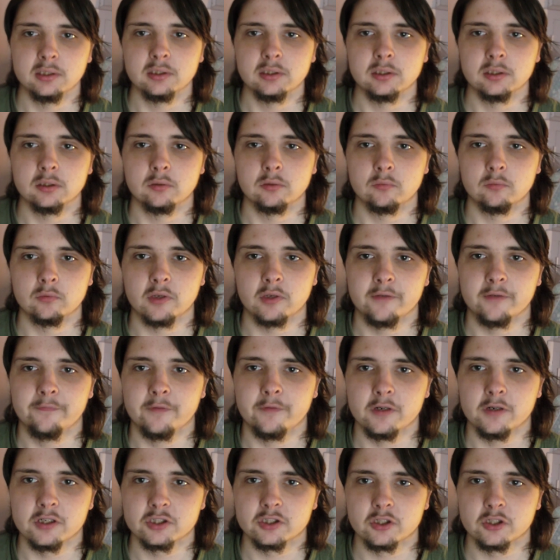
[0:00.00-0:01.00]
when I
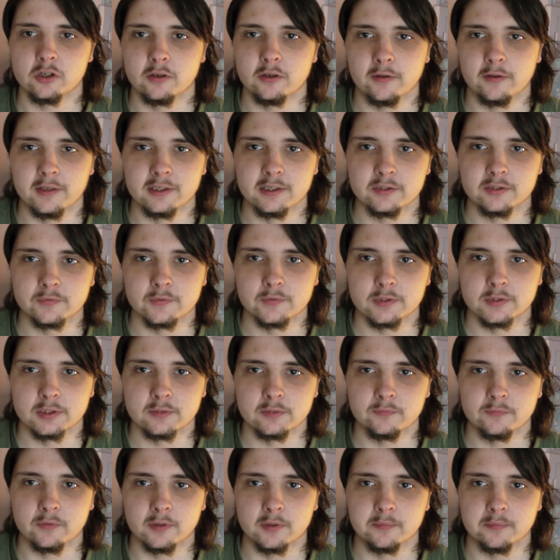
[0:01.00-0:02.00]
first got this
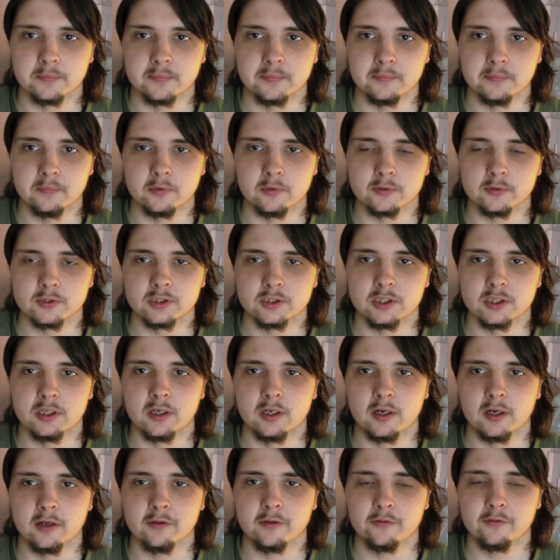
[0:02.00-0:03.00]
from Monster, I
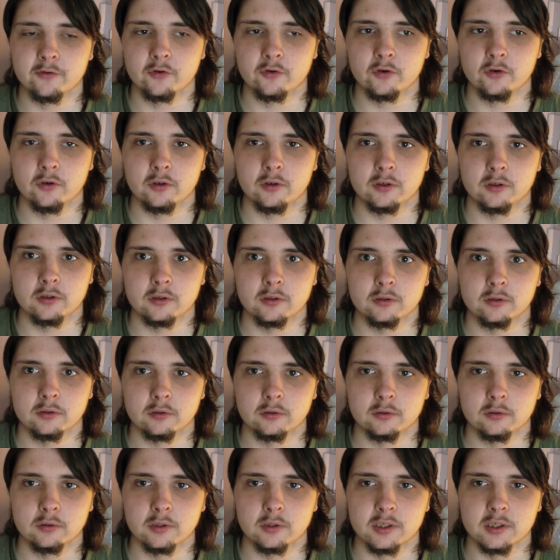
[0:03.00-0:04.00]
thought
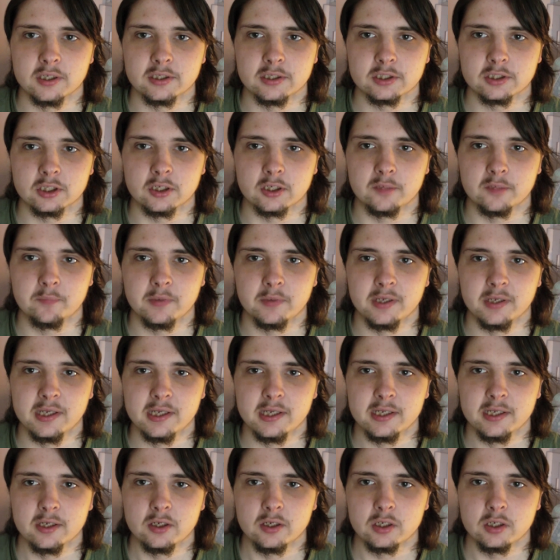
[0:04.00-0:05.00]
it's going to be
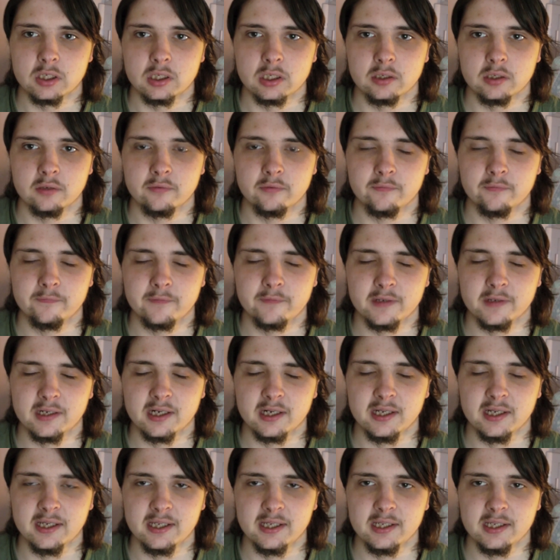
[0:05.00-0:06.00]

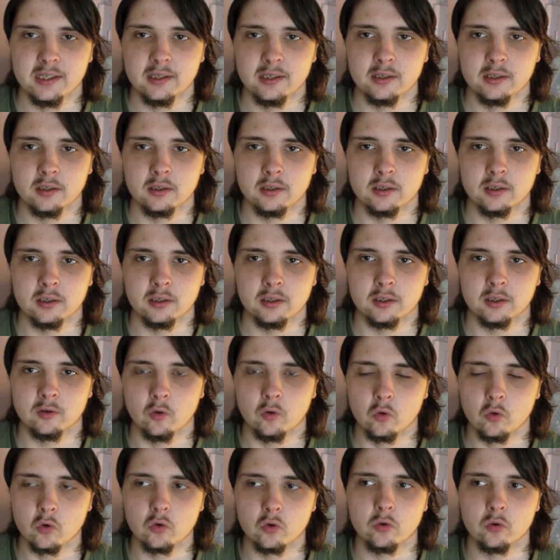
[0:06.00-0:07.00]
fiddly and
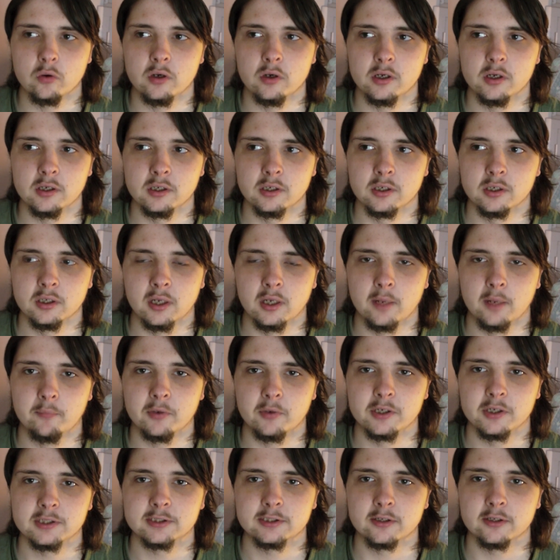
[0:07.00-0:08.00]
awkward. I'm probably
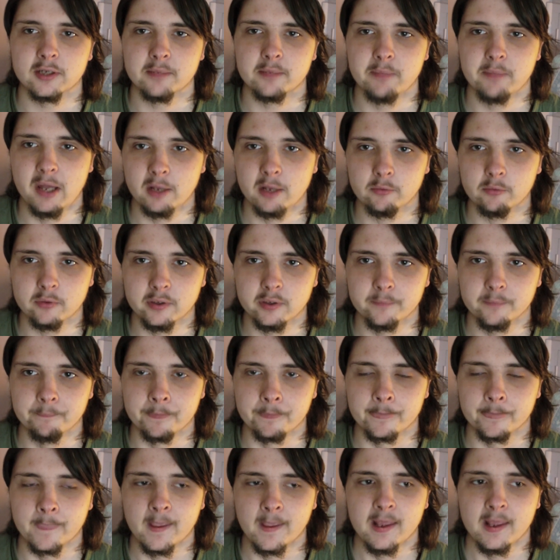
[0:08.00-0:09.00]
just going to get mad with it.
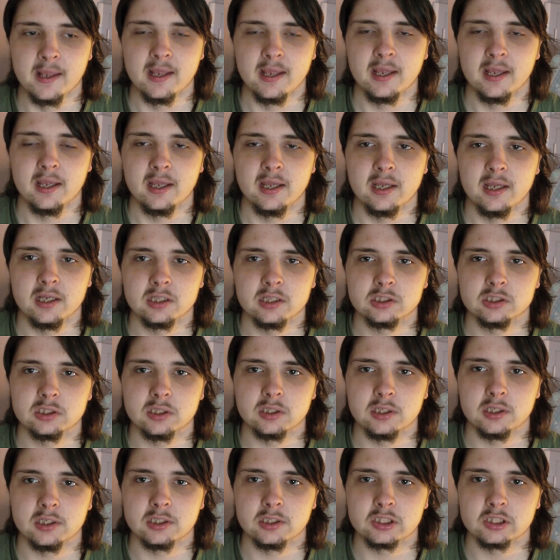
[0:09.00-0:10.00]

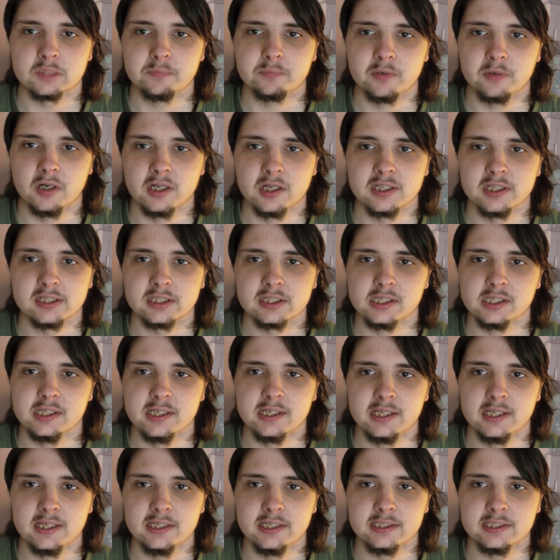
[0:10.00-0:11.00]
It is surprisingly
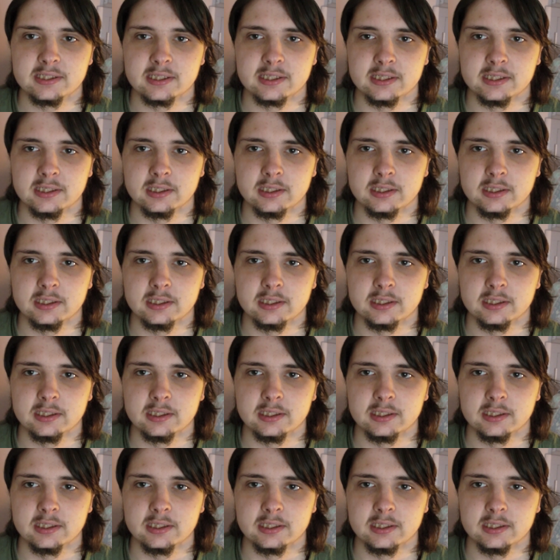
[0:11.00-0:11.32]
easy,